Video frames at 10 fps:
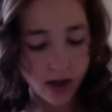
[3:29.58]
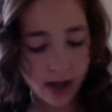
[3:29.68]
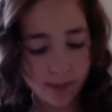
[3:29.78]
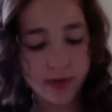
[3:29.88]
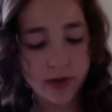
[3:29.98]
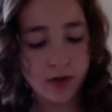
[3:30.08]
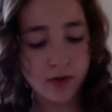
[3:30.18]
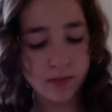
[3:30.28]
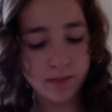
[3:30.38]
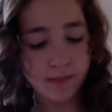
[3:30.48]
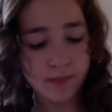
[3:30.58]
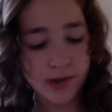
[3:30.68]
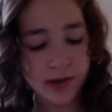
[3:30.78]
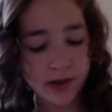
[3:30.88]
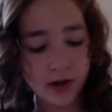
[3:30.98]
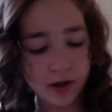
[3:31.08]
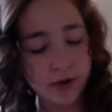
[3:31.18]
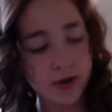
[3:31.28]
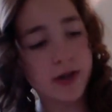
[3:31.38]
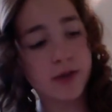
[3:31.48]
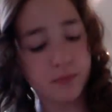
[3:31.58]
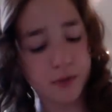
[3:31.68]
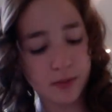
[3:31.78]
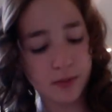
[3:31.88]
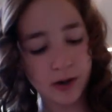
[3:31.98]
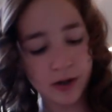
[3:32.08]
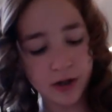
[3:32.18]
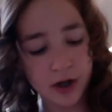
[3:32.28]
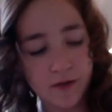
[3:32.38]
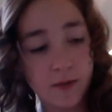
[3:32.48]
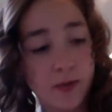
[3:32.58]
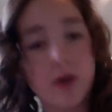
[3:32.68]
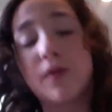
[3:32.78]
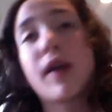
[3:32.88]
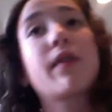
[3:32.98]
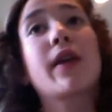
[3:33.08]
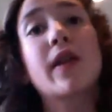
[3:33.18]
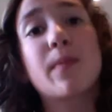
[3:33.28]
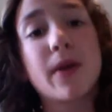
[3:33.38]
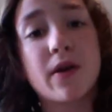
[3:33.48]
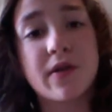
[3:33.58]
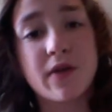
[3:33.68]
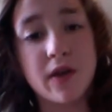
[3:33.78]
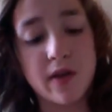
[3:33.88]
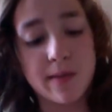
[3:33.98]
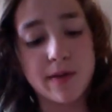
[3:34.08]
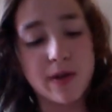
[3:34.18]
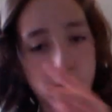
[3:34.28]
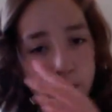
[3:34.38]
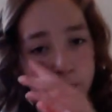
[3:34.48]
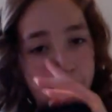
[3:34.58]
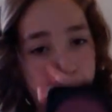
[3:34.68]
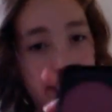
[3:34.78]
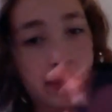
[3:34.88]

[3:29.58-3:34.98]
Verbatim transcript: Yep, so this is the color. It's really, really hard to get off. I really don't like these, but you know, I'll still use them because they're really pretty.